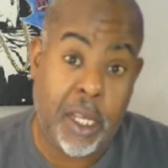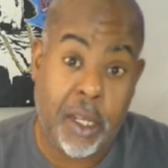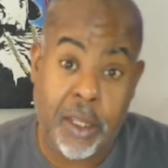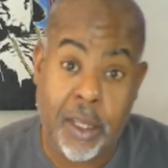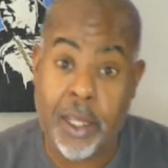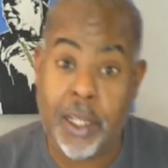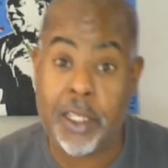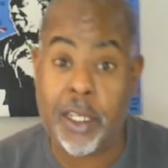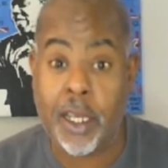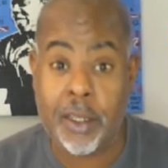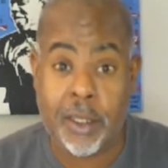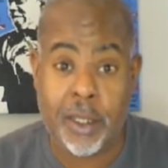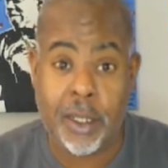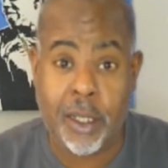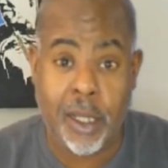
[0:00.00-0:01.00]
TNT
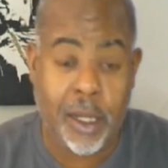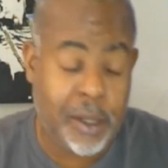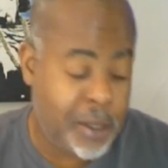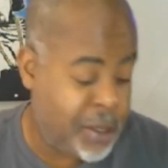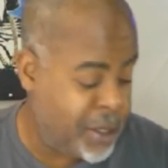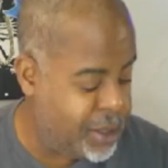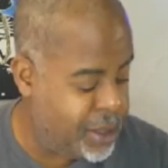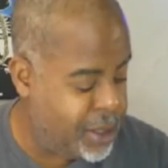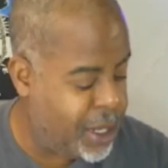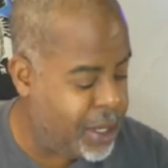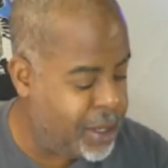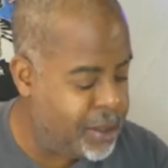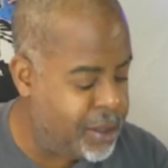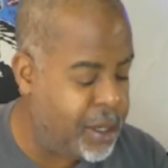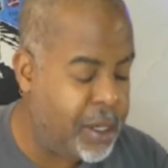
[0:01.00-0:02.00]
chasing the Thunder and
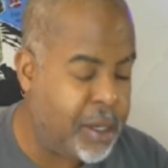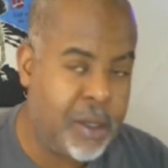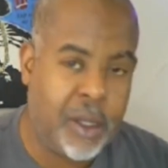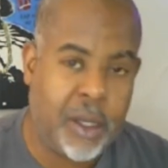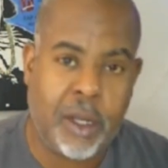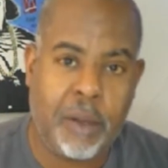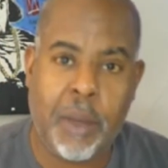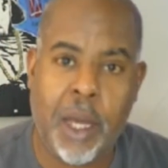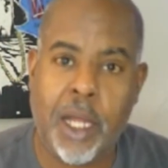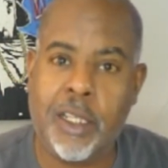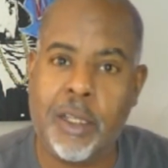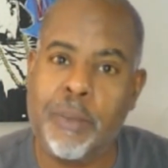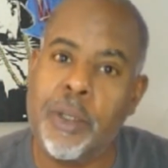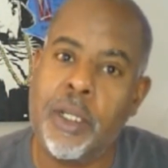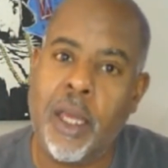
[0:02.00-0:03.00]
not, you know, looking
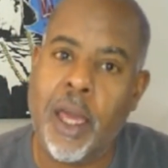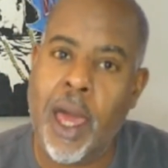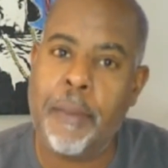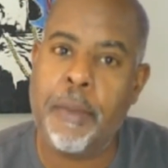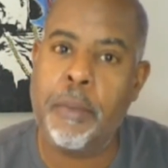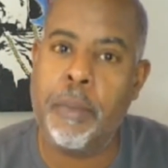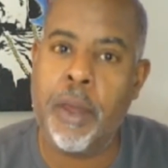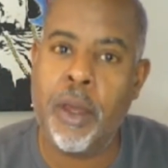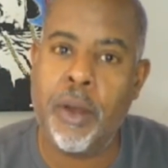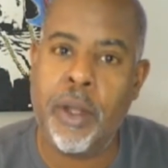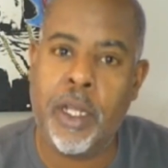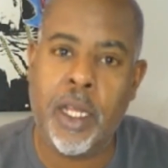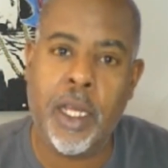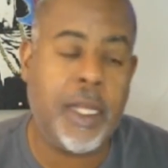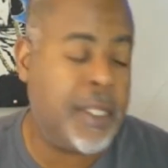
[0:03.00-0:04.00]
Magic. They happen to be
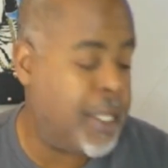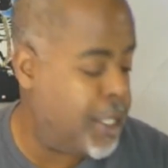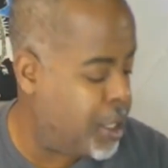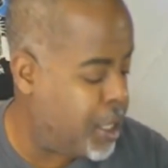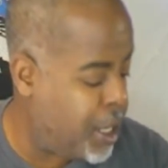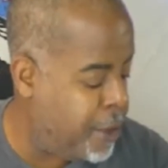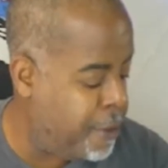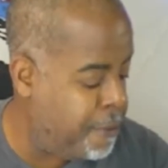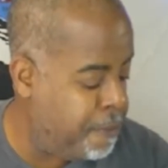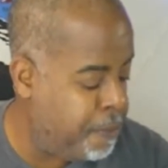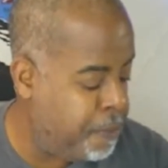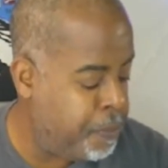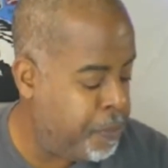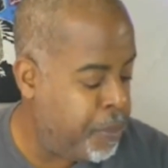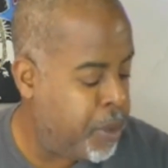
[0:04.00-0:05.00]
on TNT tonight,
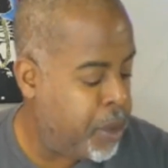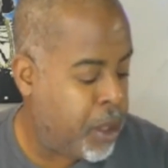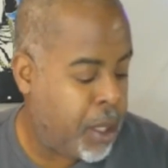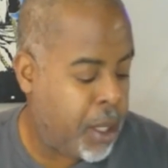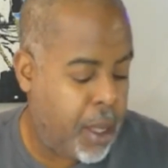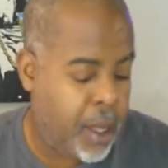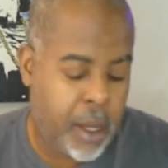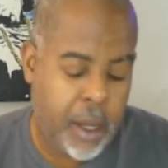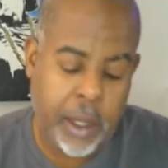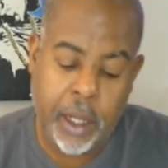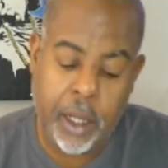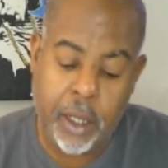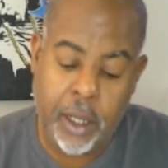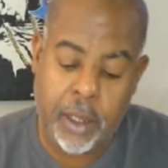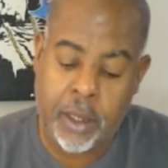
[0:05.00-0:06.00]
and I
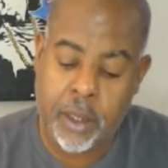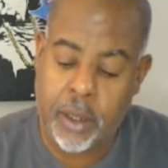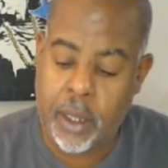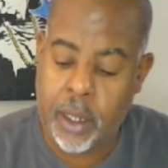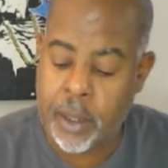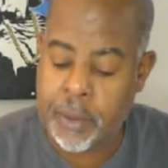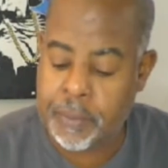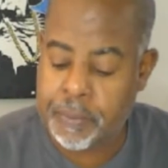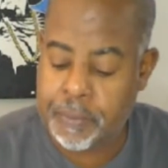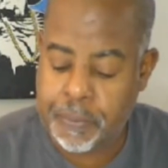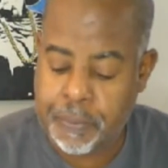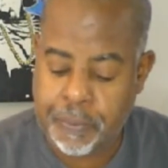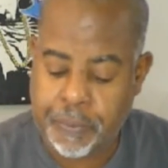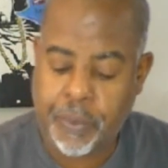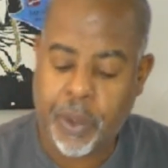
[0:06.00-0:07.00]
think that's a
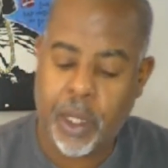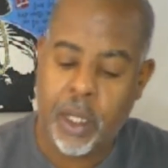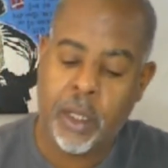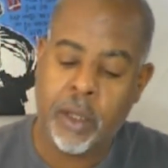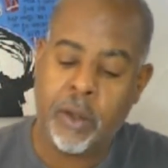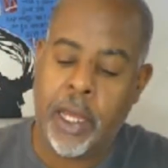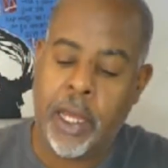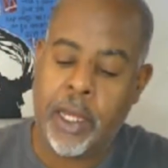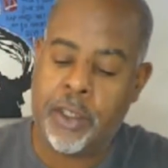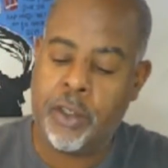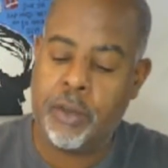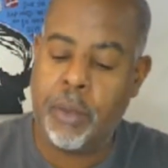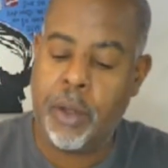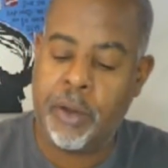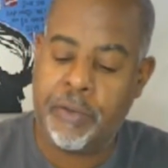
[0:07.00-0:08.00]
little
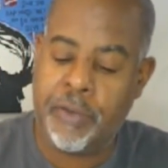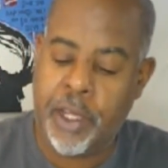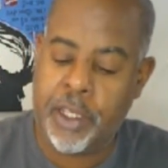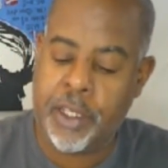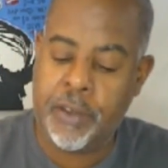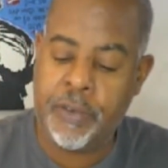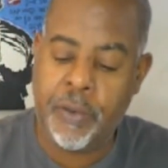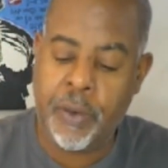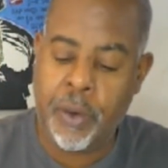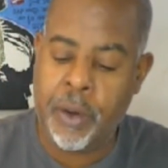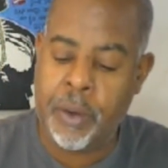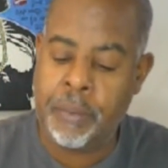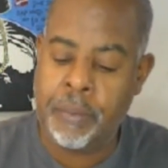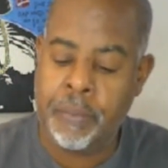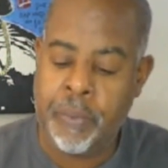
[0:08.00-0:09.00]
extra motivation
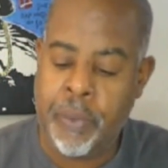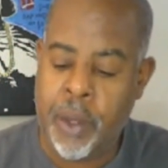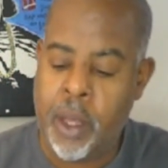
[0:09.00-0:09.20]
for them.